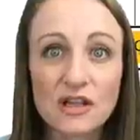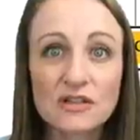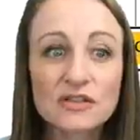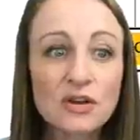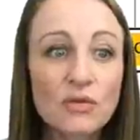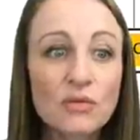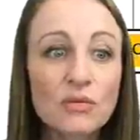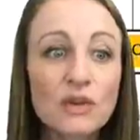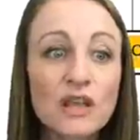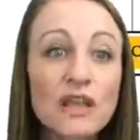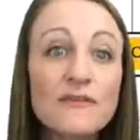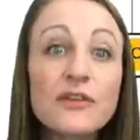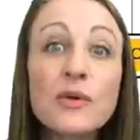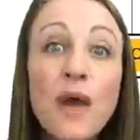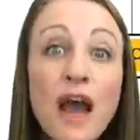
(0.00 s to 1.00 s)
So,
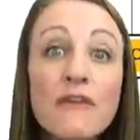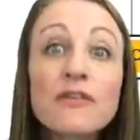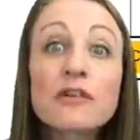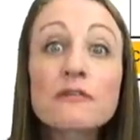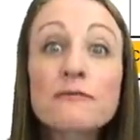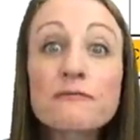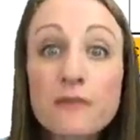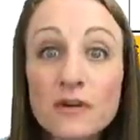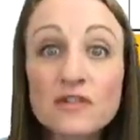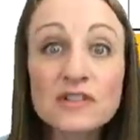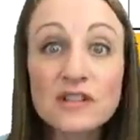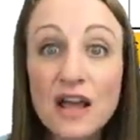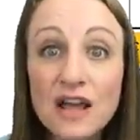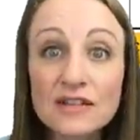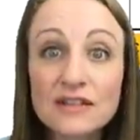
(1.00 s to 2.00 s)
if you have your
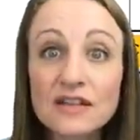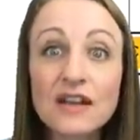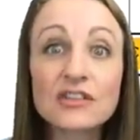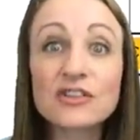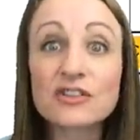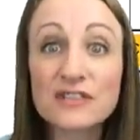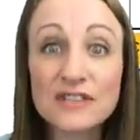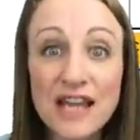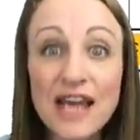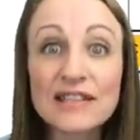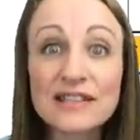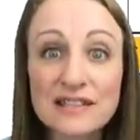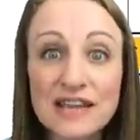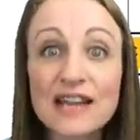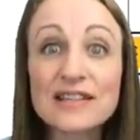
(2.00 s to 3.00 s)
first cousin on your
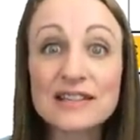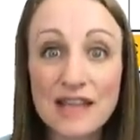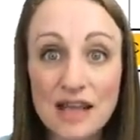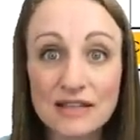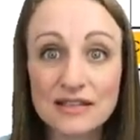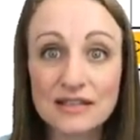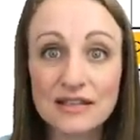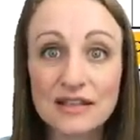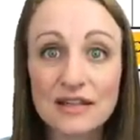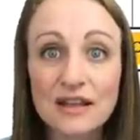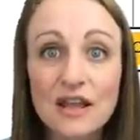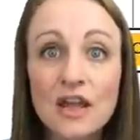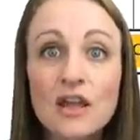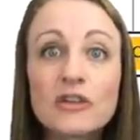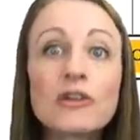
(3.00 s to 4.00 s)
dad's side tested,
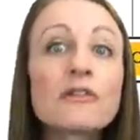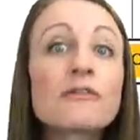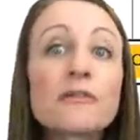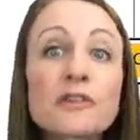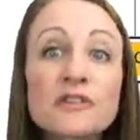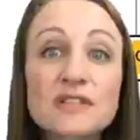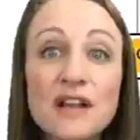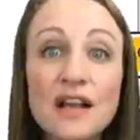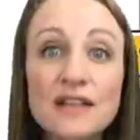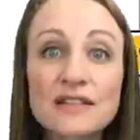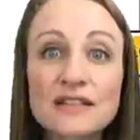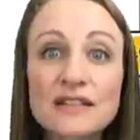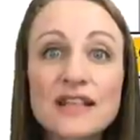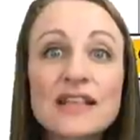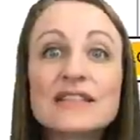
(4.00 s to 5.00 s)
your first
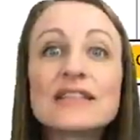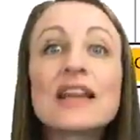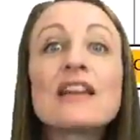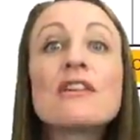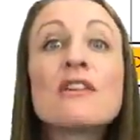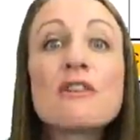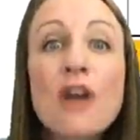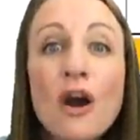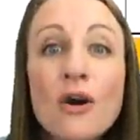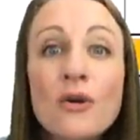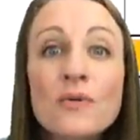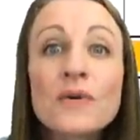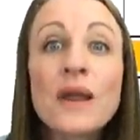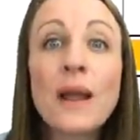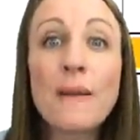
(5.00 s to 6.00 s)
cousin is a
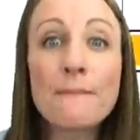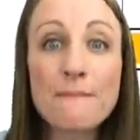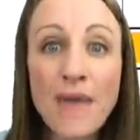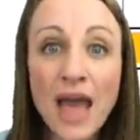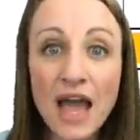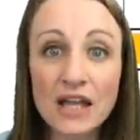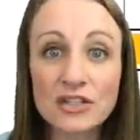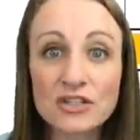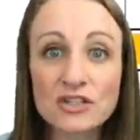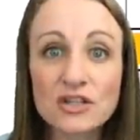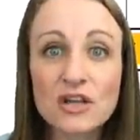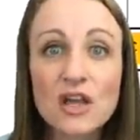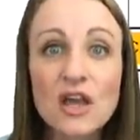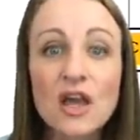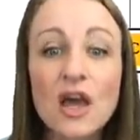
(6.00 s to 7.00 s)
known match.
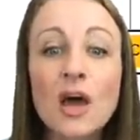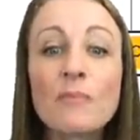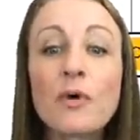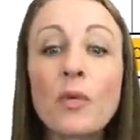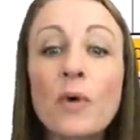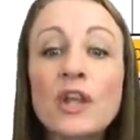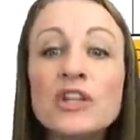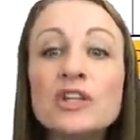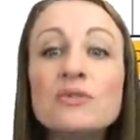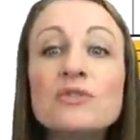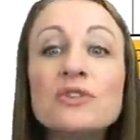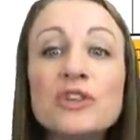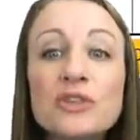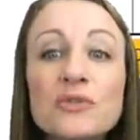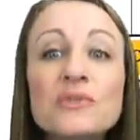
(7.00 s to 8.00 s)
But when you
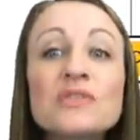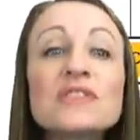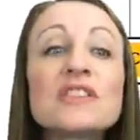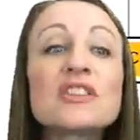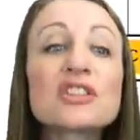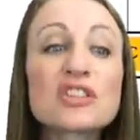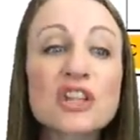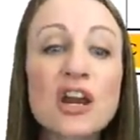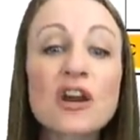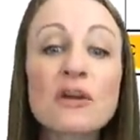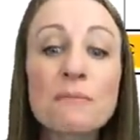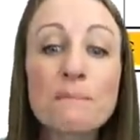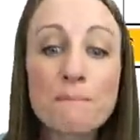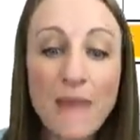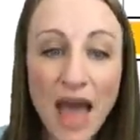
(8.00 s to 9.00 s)
use the
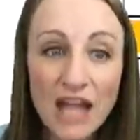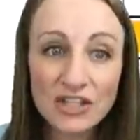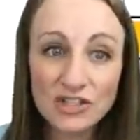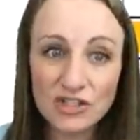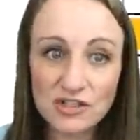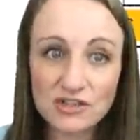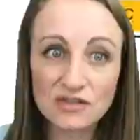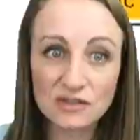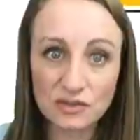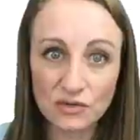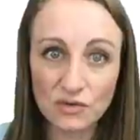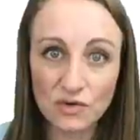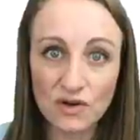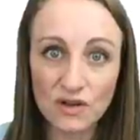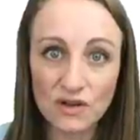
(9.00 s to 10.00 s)
shared matches
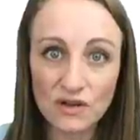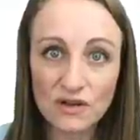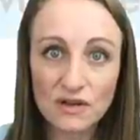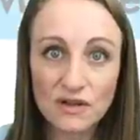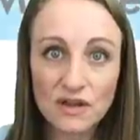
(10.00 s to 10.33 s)
tool